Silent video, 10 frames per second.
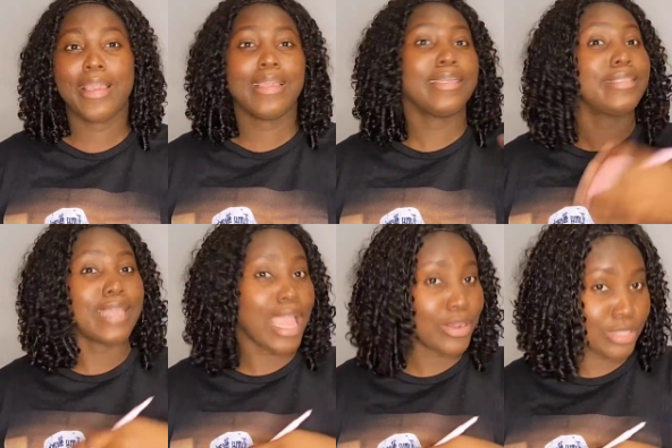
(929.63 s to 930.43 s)
in the
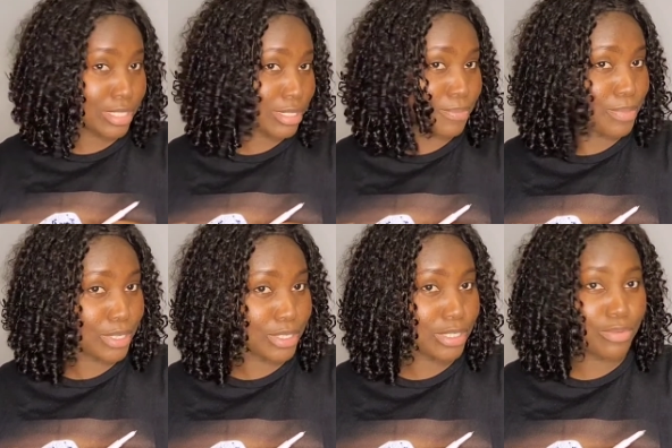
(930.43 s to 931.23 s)
IRCC
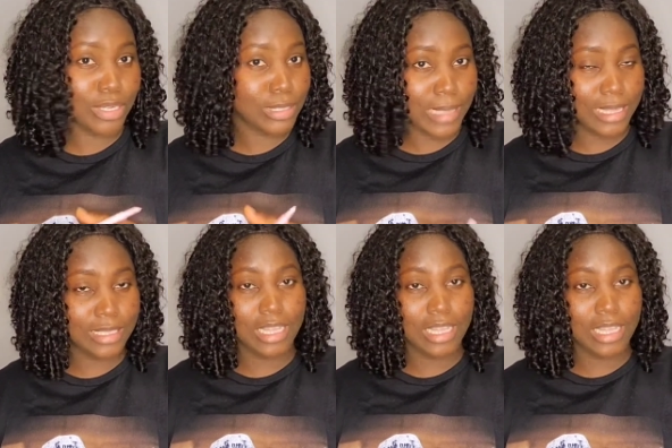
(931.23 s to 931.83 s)
page website.